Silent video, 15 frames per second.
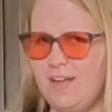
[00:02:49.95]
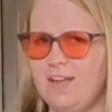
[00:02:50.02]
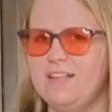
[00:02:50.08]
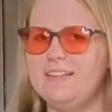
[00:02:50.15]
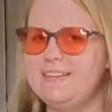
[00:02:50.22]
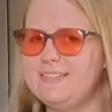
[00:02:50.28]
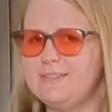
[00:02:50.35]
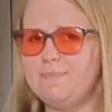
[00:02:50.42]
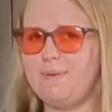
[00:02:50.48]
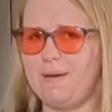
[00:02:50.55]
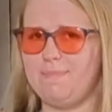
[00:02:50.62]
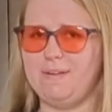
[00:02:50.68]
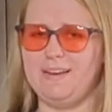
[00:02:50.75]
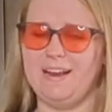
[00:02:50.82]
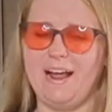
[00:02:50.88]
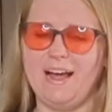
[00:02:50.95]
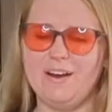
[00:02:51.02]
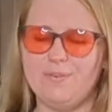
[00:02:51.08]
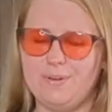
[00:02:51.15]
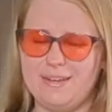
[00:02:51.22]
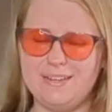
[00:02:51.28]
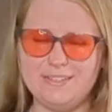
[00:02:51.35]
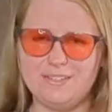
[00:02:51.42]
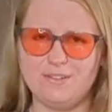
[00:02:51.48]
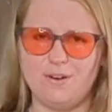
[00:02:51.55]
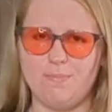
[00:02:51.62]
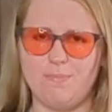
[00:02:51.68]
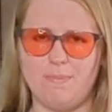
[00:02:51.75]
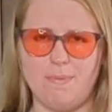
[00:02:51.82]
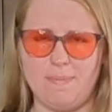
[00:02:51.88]
At least in my opinion. I don't eat
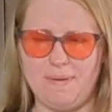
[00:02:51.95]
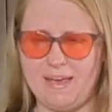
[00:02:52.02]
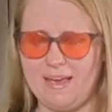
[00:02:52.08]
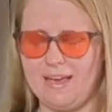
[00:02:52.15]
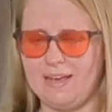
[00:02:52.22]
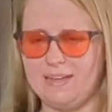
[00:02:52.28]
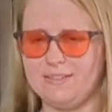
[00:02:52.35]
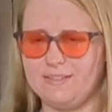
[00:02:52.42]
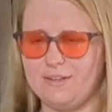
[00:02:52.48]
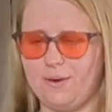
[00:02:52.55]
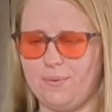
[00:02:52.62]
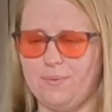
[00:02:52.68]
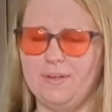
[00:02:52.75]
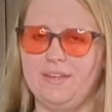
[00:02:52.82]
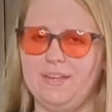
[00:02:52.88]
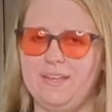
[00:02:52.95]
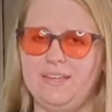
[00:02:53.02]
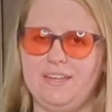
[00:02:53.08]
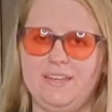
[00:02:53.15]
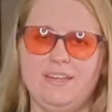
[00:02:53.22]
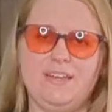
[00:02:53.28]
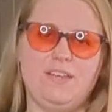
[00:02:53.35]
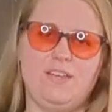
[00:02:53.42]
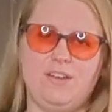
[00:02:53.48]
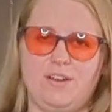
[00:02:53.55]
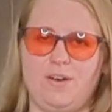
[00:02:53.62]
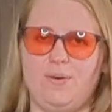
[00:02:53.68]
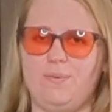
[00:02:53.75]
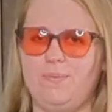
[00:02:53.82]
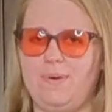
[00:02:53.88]
syrup on my pancakes, so you
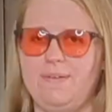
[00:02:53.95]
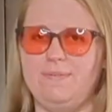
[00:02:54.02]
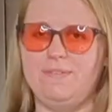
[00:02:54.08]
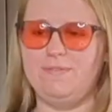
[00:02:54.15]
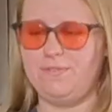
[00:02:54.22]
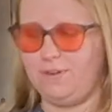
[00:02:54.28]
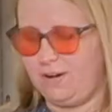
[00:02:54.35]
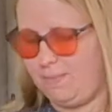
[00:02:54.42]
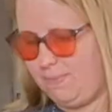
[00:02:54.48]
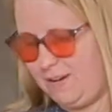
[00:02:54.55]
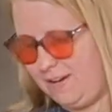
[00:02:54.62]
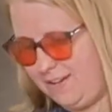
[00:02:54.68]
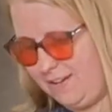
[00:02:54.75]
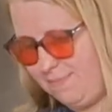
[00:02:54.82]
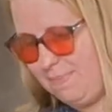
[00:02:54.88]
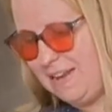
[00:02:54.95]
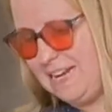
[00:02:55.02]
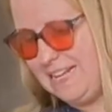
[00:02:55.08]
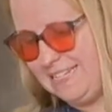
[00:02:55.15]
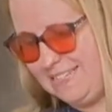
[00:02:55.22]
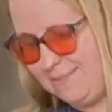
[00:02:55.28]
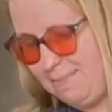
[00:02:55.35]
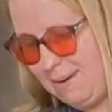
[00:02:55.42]
know, we have differing opinions